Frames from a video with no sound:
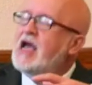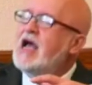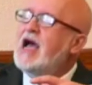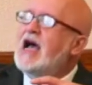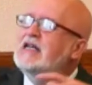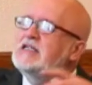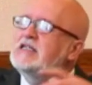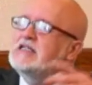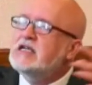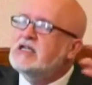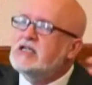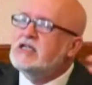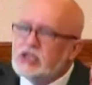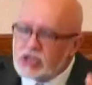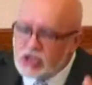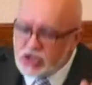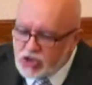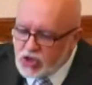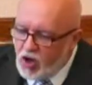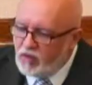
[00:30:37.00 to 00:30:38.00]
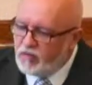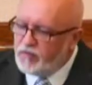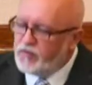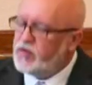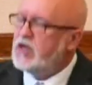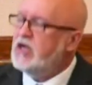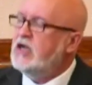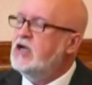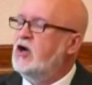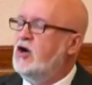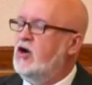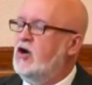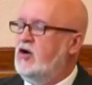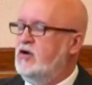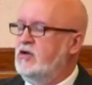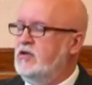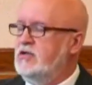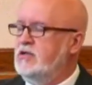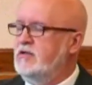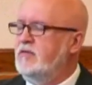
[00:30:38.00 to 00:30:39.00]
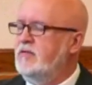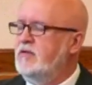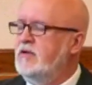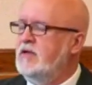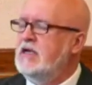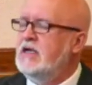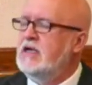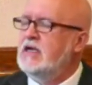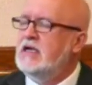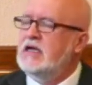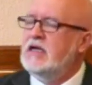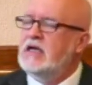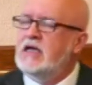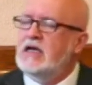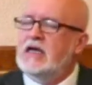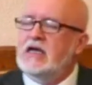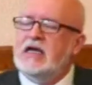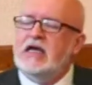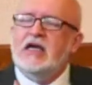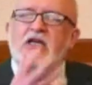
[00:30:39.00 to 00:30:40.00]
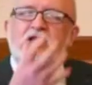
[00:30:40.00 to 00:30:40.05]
as a sovereign God. He